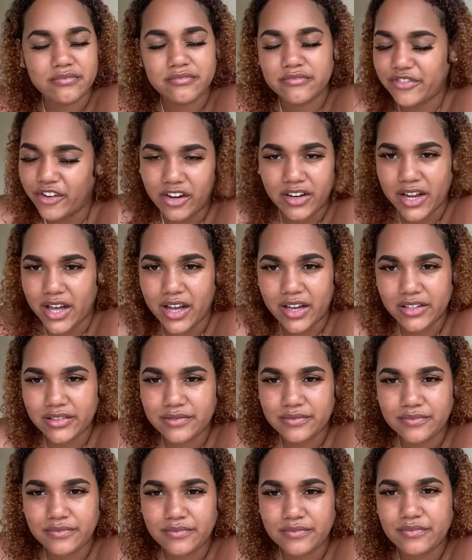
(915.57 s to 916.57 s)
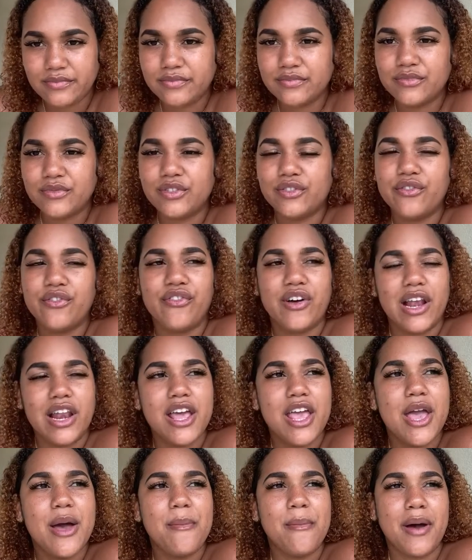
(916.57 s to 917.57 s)
Fuck that. Follow
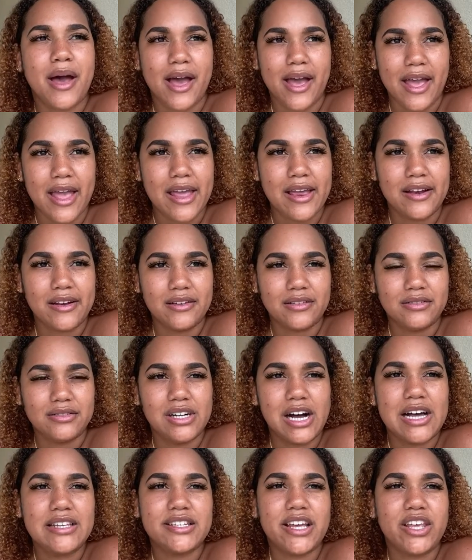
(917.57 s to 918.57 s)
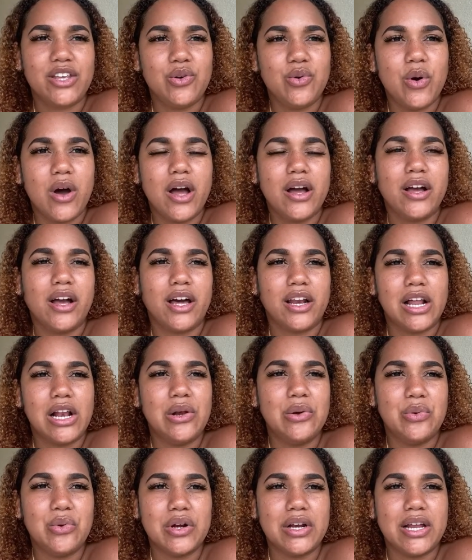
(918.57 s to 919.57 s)
your mind, cause you want God
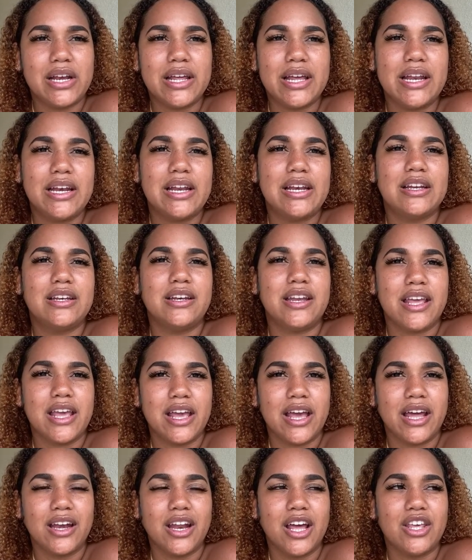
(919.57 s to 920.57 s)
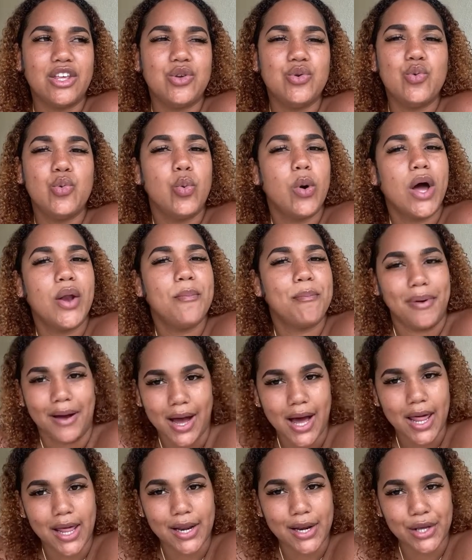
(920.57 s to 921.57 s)
alone at the end of the day, and you want
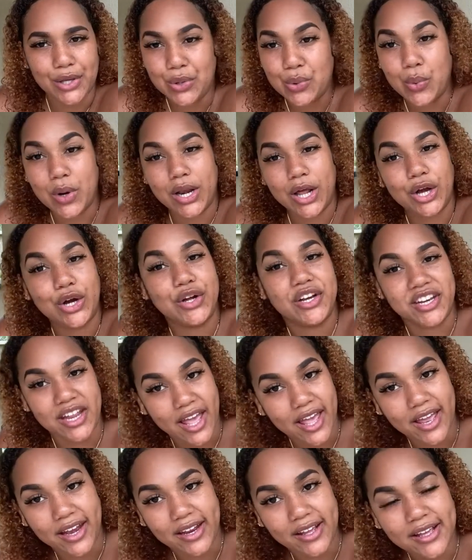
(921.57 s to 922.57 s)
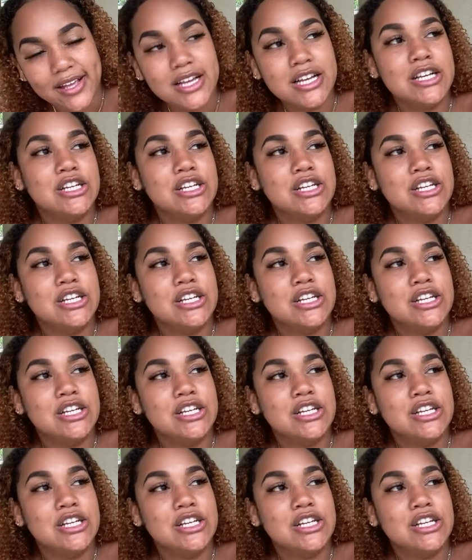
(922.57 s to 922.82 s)
born and you wanna go dead.